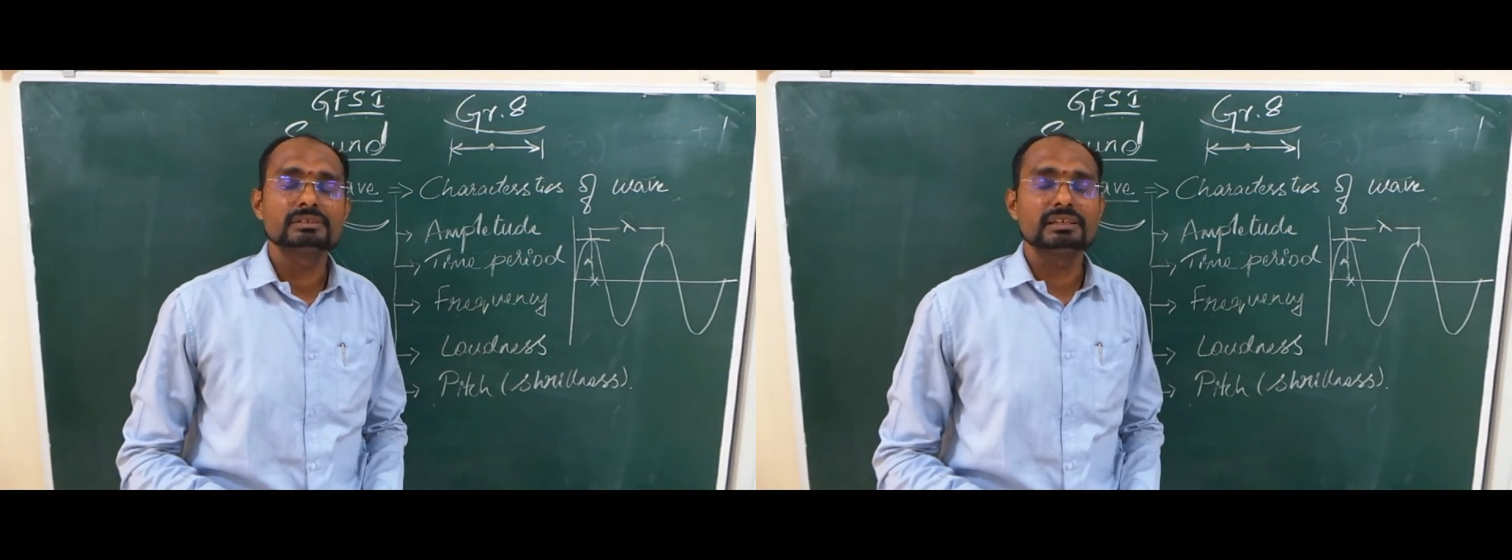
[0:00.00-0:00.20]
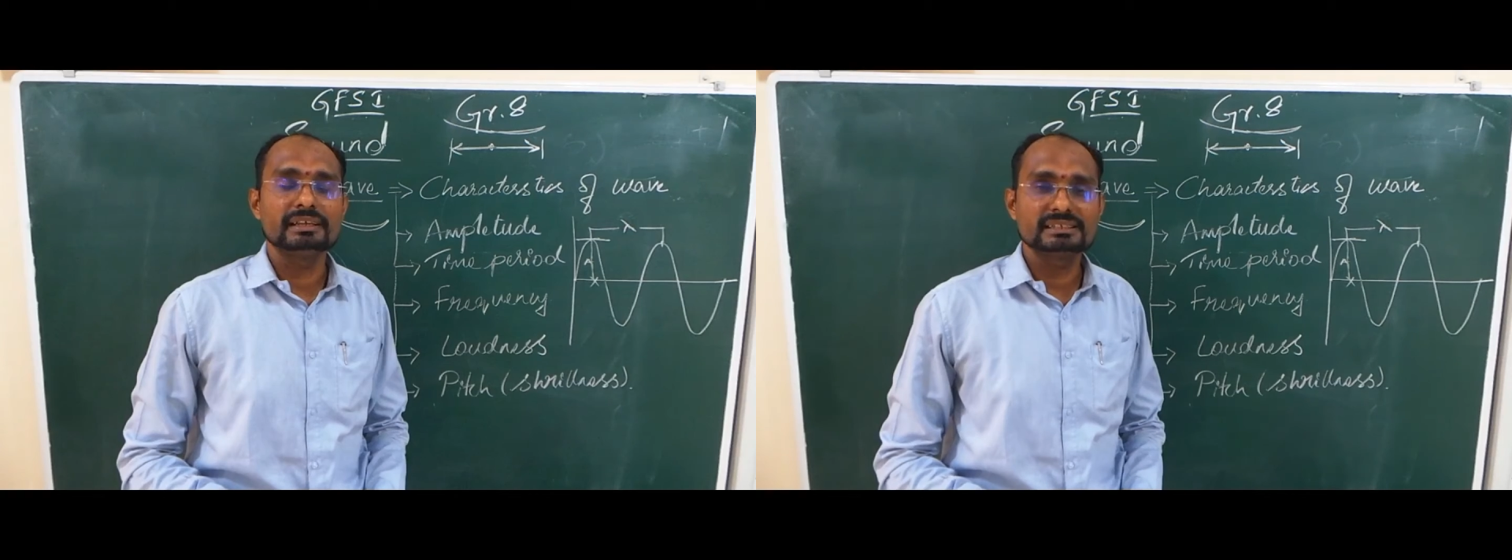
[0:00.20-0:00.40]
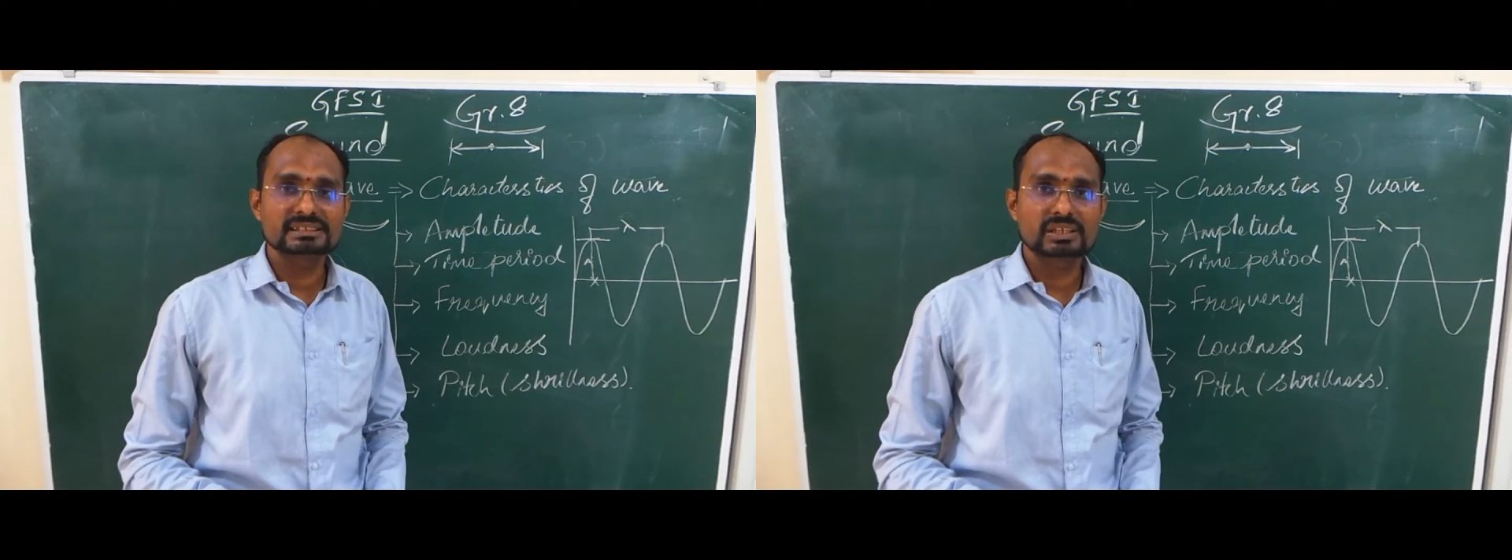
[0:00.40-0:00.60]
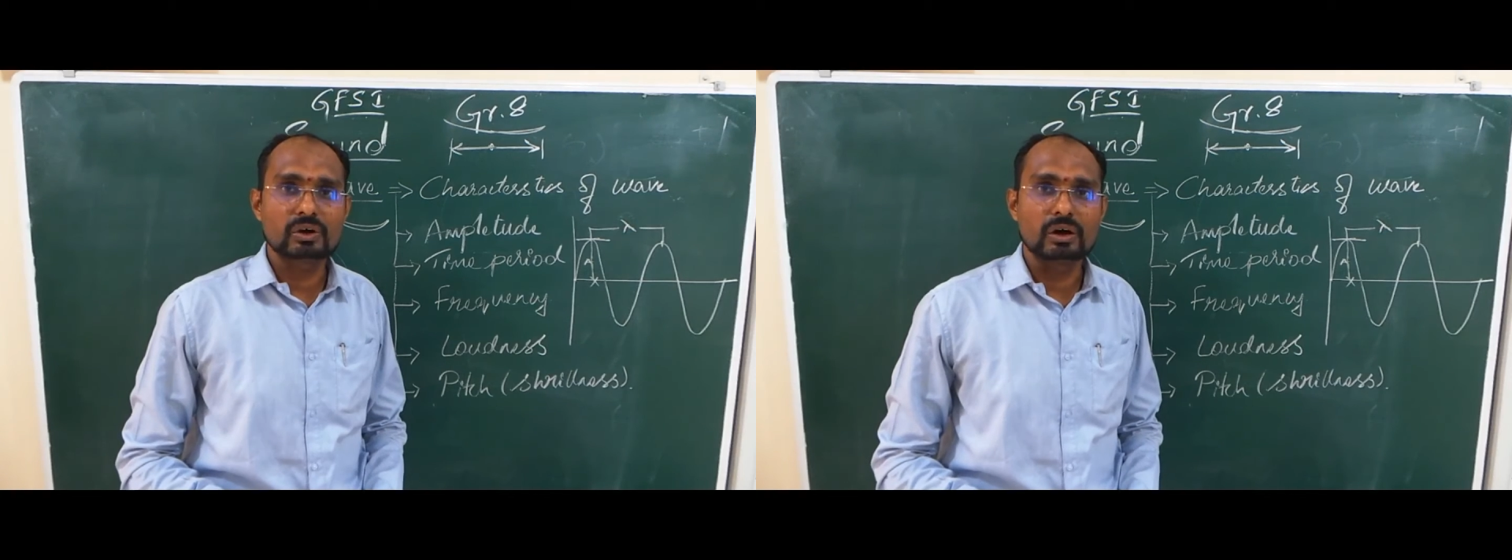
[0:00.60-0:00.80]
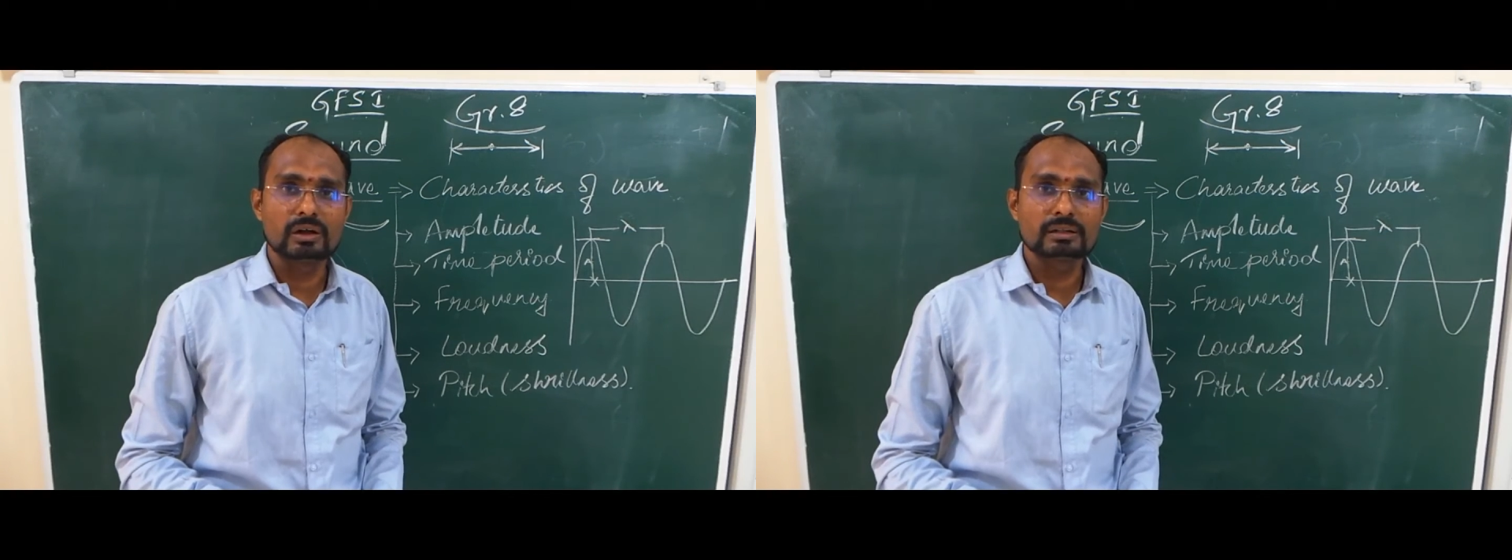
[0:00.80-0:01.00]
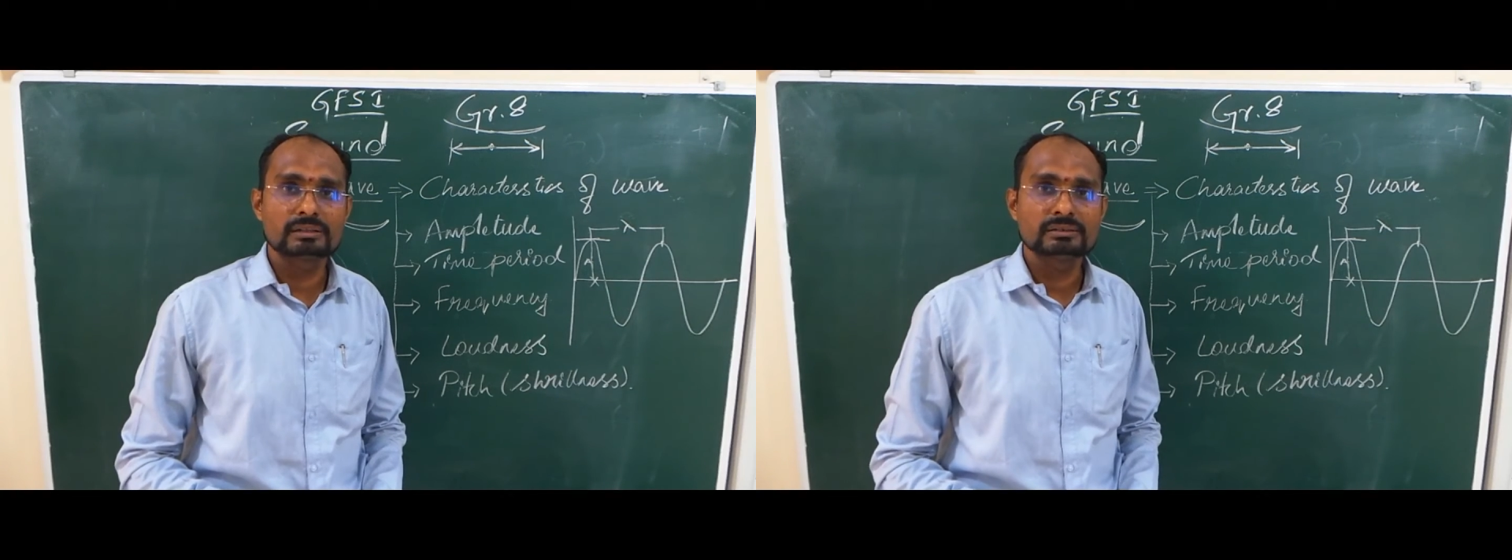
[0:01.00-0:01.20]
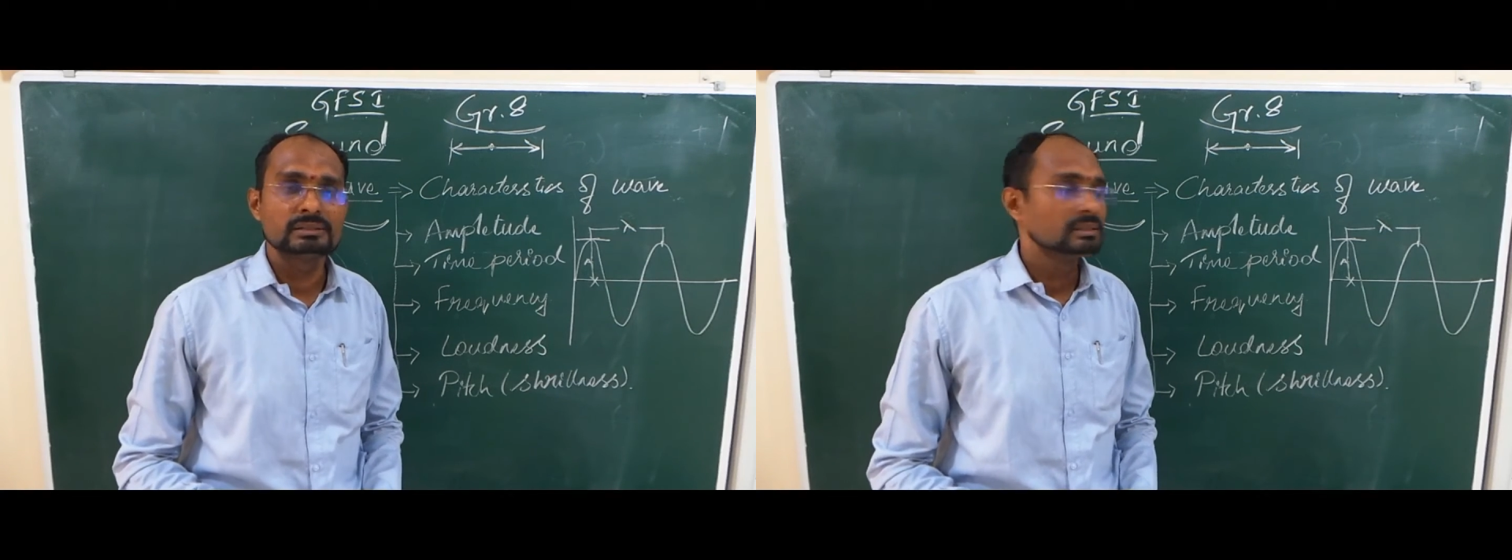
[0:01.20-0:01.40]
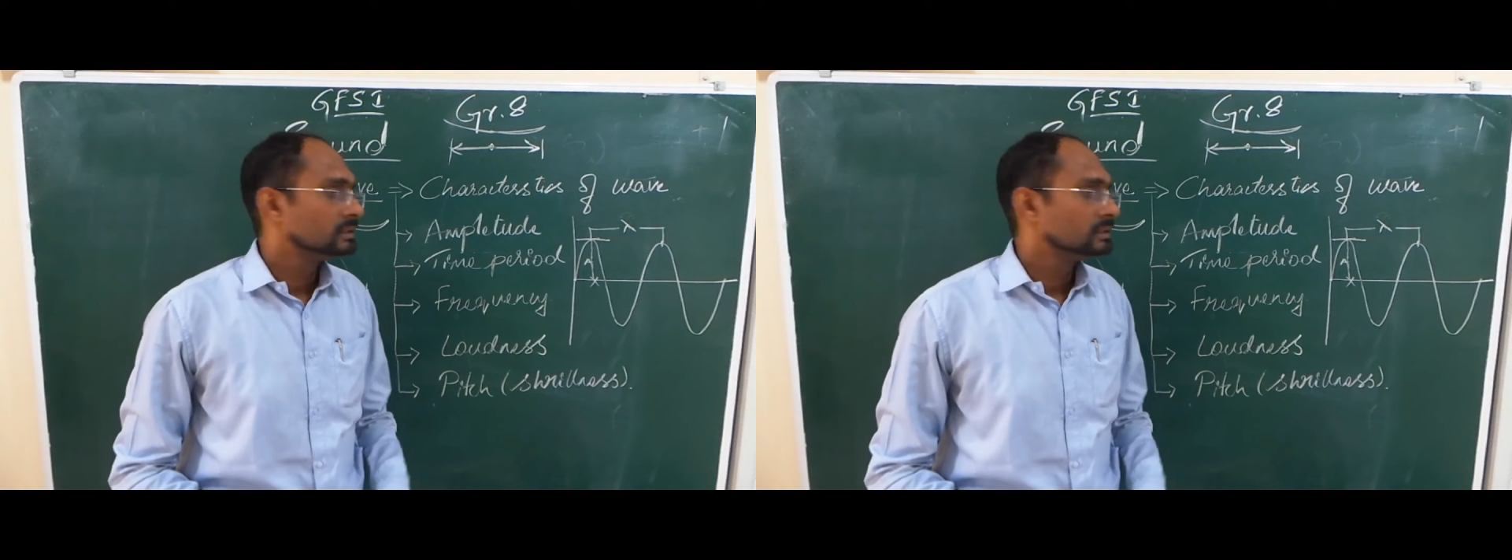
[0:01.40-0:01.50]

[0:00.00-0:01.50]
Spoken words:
is called